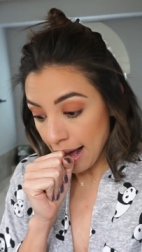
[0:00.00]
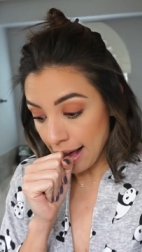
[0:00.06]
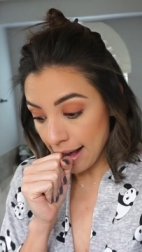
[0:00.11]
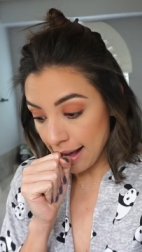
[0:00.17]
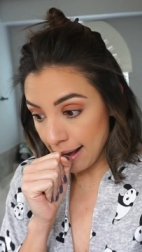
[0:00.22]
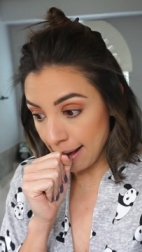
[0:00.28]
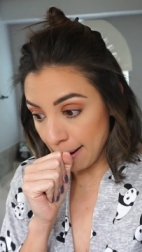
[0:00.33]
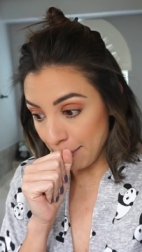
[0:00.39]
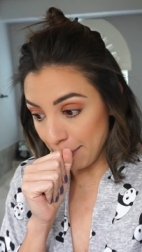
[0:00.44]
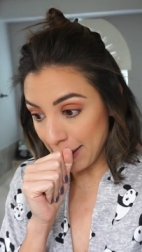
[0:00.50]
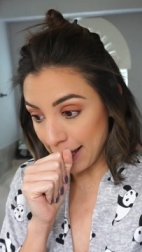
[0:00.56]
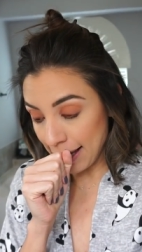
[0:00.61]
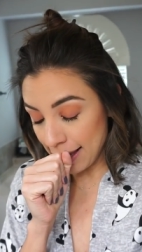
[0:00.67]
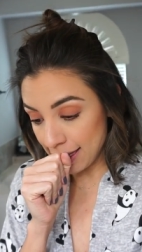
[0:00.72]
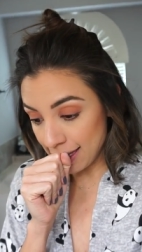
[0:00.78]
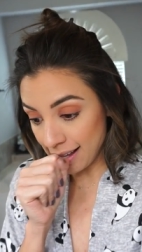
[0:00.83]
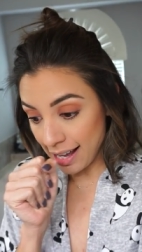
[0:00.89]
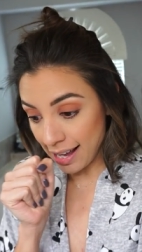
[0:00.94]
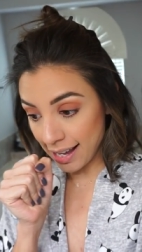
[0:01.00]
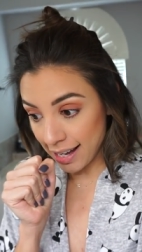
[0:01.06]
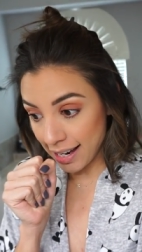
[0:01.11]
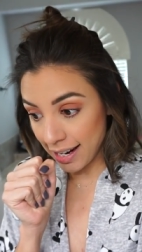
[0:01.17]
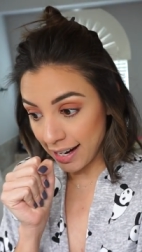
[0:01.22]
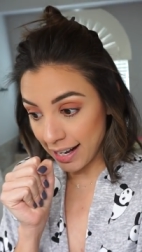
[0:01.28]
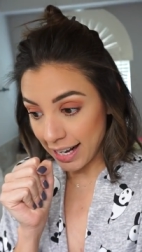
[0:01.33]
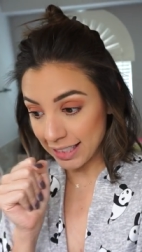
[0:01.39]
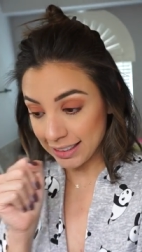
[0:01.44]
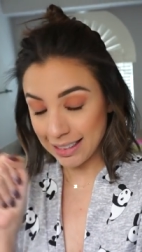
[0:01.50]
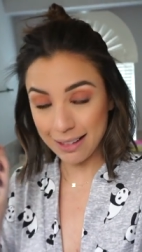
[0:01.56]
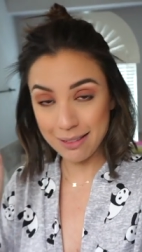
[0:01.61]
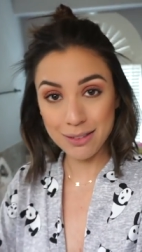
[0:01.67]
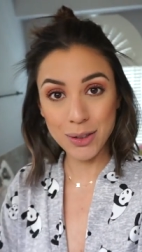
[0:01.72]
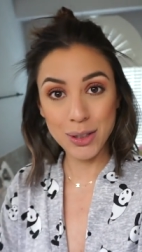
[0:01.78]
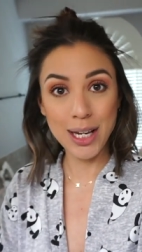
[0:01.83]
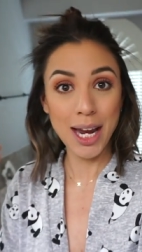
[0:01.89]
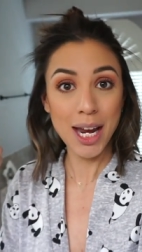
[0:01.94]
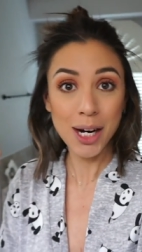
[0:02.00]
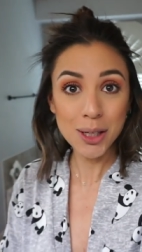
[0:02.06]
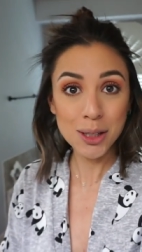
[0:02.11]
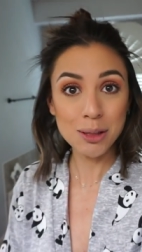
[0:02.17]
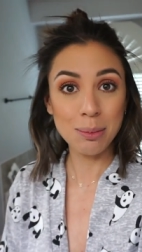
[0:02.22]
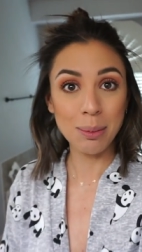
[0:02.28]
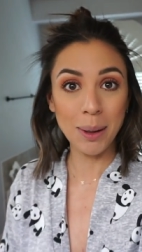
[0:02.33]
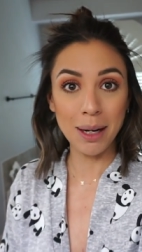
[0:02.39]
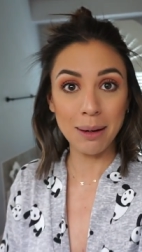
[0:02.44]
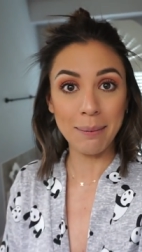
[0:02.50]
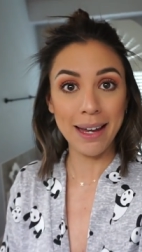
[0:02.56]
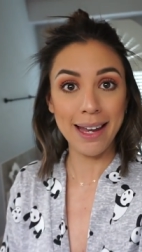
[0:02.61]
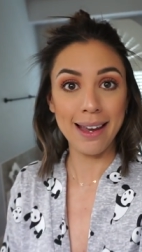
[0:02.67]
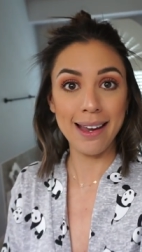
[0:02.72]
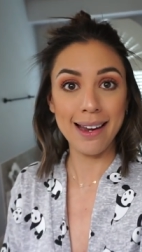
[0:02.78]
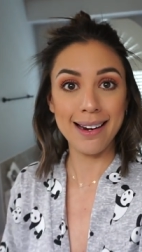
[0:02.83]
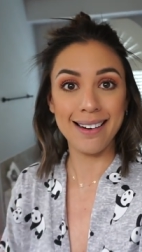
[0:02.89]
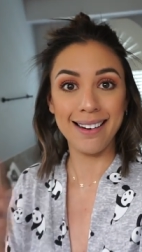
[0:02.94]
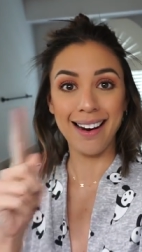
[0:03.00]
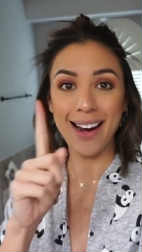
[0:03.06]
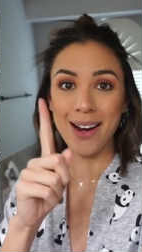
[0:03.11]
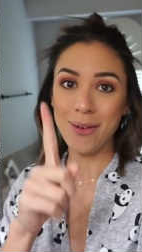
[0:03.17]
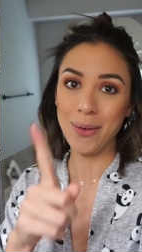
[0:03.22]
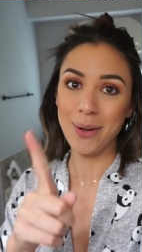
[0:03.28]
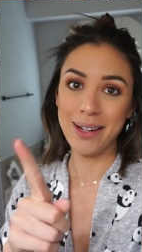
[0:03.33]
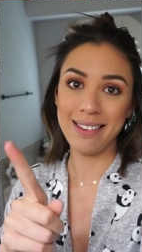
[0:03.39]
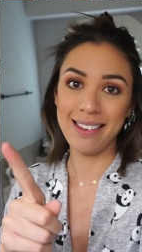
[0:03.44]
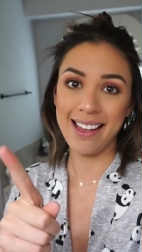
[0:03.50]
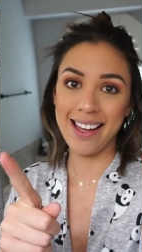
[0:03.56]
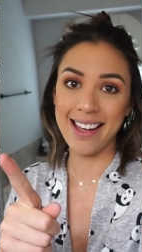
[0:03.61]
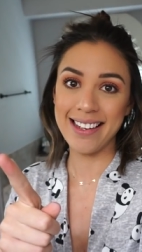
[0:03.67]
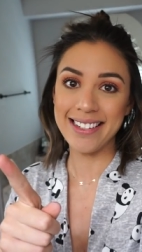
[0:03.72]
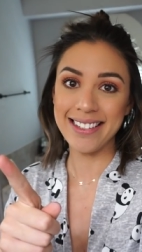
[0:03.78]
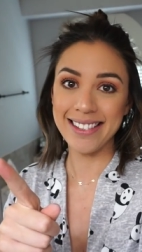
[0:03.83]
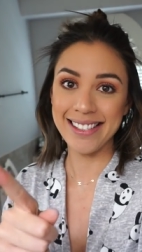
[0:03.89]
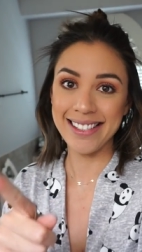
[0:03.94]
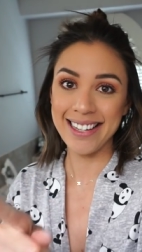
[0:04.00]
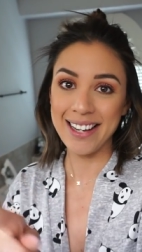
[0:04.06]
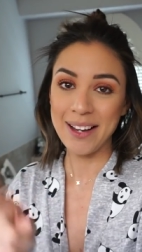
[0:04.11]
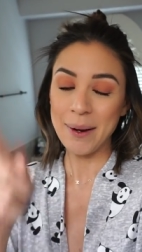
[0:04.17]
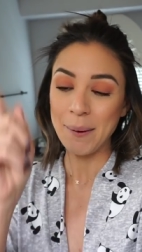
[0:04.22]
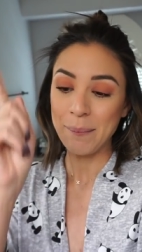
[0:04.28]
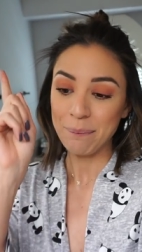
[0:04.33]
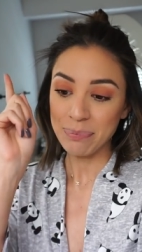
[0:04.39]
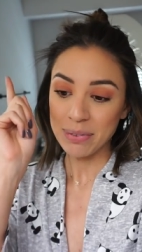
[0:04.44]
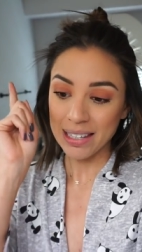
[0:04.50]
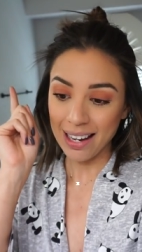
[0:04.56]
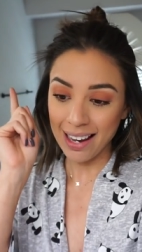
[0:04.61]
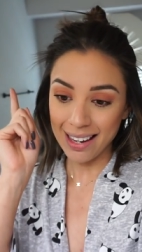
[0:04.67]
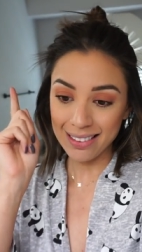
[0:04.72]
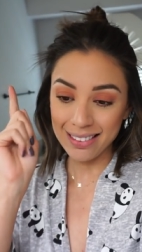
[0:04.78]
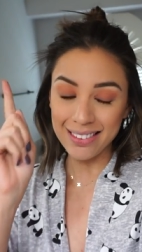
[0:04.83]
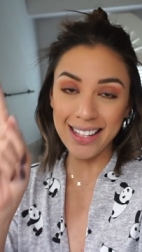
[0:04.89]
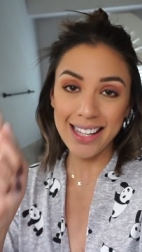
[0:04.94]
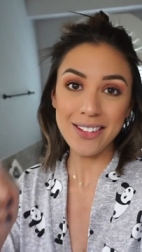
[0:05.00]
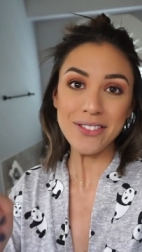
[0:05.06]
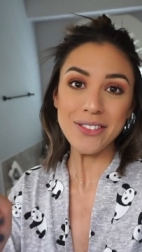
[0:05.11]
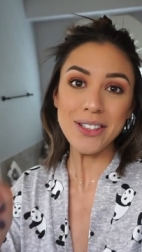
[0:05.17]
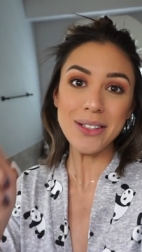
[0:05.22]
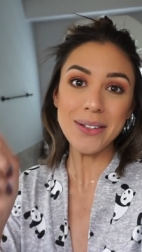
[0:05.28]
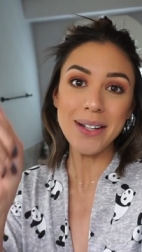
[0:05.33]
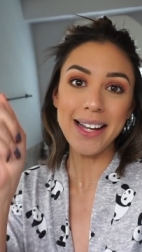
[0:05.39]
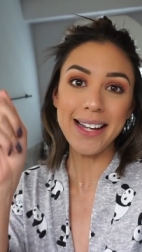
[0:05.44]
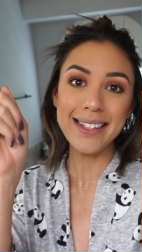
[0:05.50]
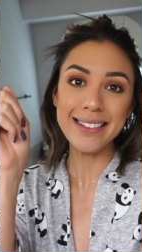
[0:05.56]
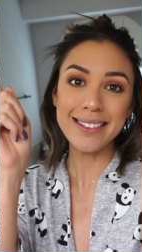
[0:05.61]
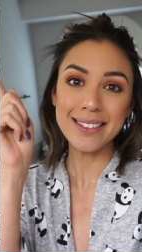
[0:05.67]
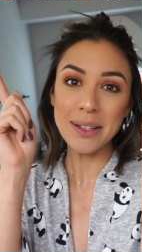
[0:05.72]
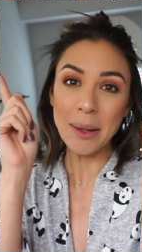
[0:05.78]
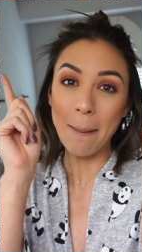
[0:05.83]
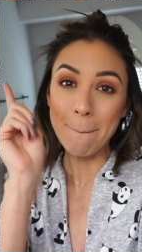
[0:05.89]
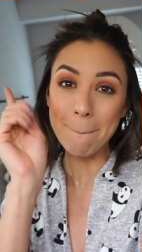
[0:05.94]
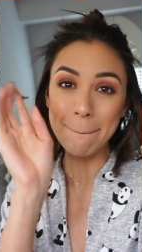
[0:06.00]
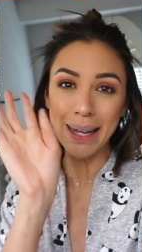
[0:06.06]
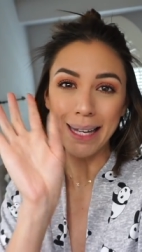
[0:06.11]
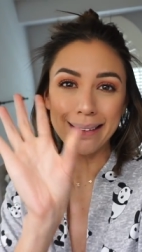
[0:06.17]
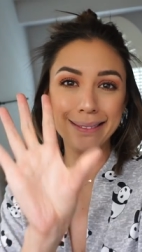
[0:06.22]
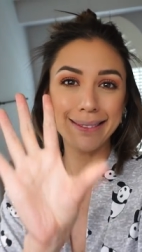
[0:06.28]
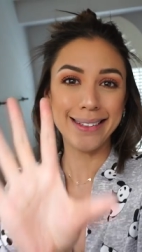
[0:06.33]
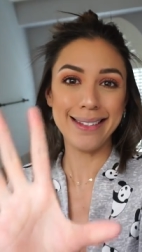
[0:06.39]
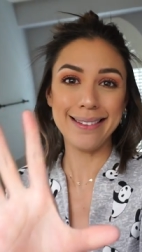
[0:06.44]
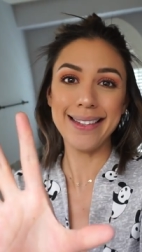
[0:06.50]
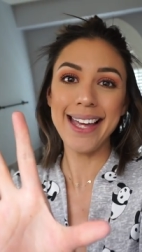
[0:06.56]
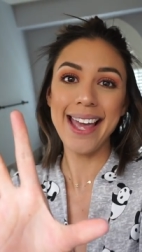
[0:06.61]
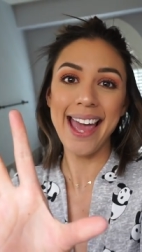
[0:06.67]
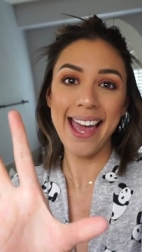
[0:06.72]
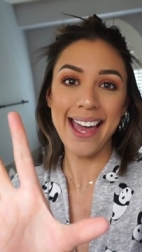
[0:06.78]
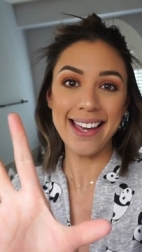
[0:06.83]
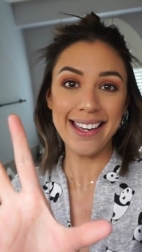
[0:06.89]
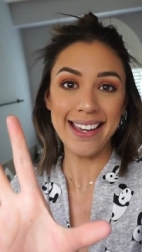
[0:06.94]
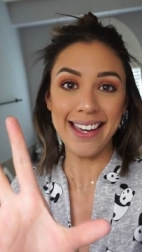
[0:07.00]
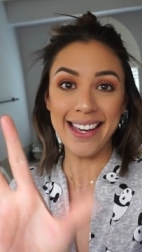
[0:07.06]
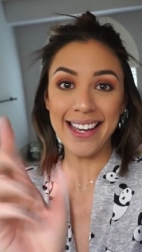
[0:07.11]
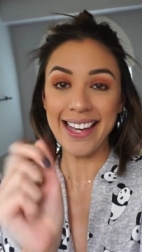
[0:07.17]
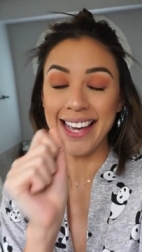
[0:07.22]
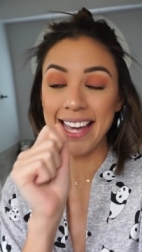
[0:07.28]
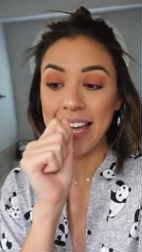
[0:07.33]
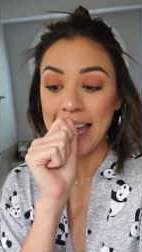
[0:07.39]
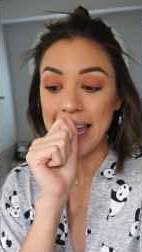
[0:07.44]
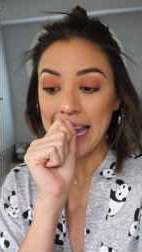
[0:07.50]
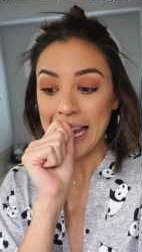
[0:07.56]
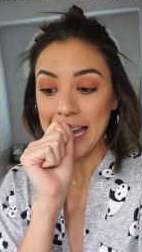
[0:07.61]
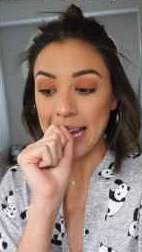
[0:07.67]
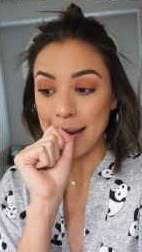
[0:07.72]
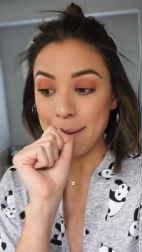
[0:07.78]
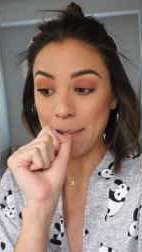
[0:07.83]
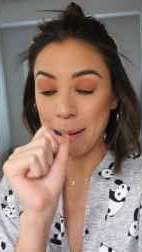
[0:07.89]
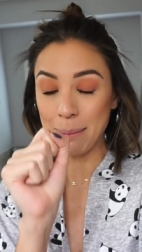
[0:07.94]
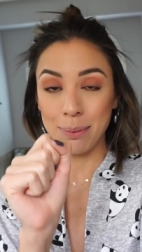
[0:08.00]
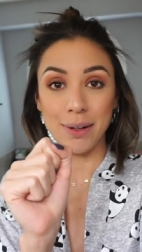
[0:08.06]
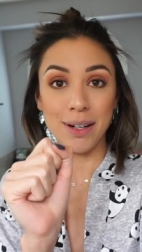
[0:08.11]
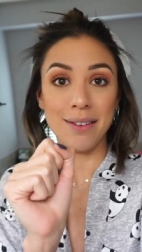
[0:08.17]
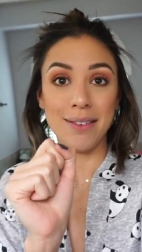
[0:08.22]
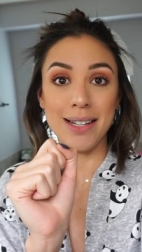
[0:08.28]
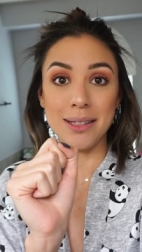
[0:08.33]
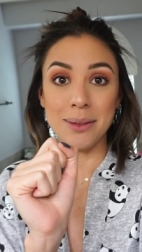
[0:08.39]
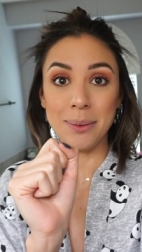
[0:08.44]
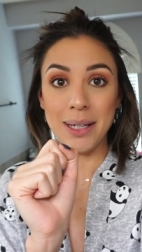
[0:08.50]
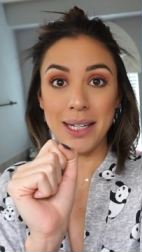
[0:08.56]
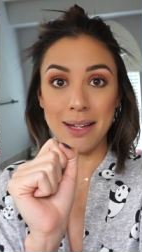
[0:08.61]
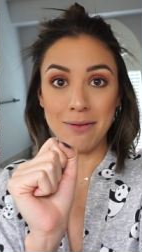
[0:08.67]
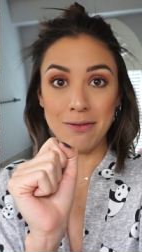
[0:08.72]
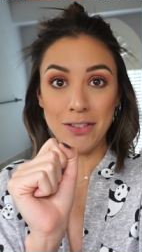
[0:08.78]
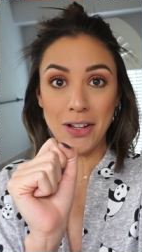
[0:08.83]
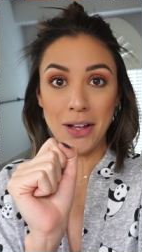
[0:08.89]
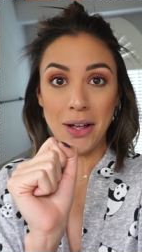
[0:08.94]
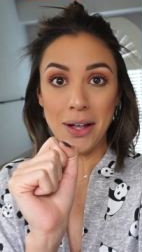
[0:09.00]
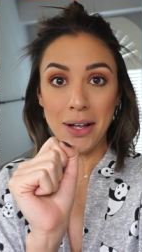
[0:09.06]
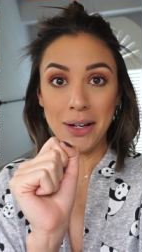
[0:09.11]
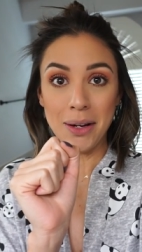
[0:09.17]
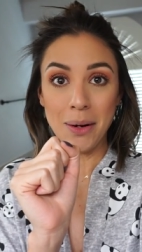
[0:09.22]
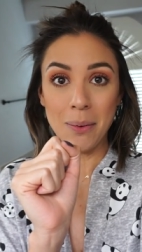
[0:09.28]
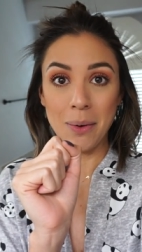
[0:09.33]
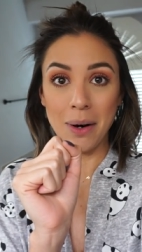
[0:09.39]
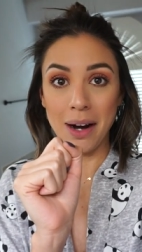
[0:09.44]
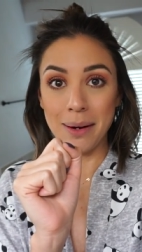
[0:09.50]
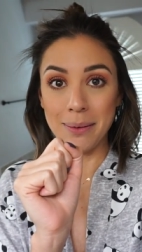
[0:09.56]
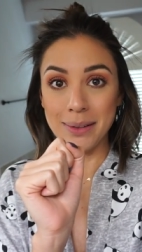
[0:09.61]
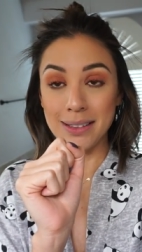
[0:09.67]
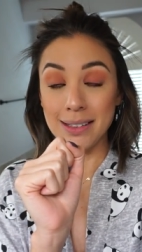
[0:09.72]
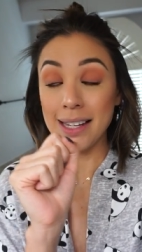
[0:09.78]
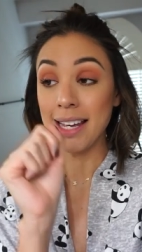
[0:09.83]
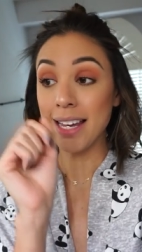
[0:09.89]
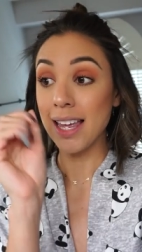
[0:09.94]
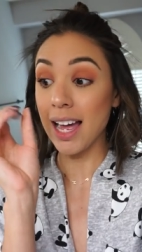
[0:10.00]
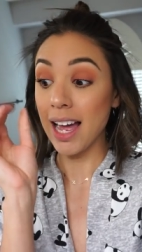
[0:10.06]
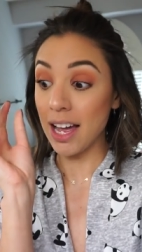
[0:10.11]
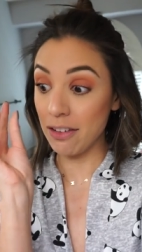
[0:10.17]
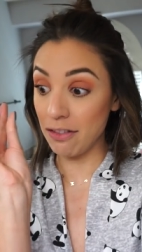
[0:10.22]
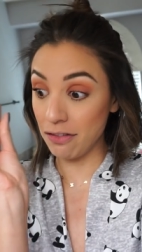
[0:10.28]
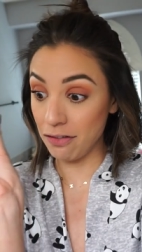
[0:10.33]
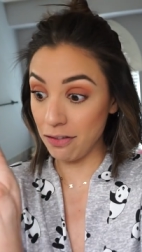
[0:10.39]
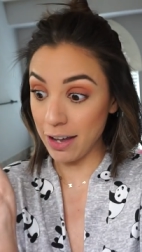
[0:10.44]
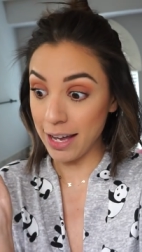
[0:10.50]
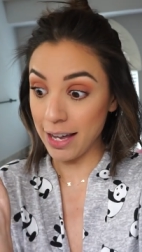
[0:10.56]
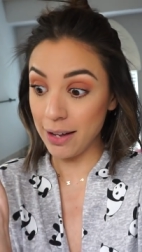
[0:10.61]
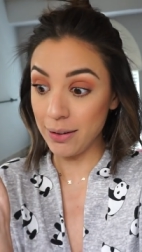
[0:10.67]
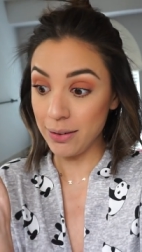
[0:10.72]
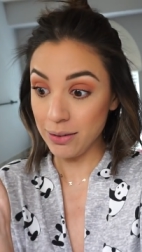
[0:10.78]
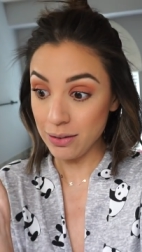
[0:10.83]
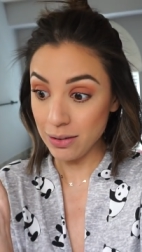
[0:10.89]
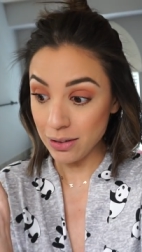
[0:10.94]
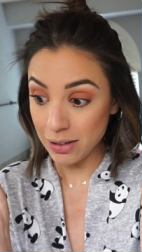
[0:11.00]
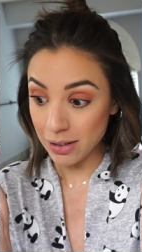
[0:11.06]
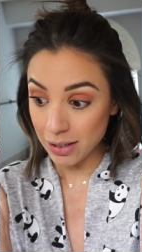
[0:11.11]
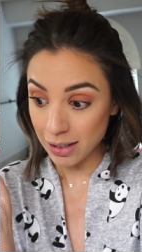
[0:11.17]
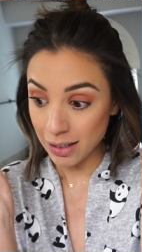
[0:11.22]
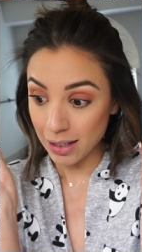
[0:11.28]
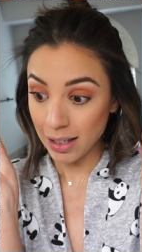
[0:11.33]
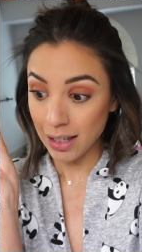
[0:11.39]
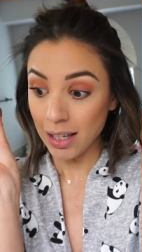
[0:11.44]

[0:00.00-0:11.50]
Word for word: Um, and then as I was hairspraying my hair, I realized I left you guys completely hanging in my previous weekend vlog where I was like, I found,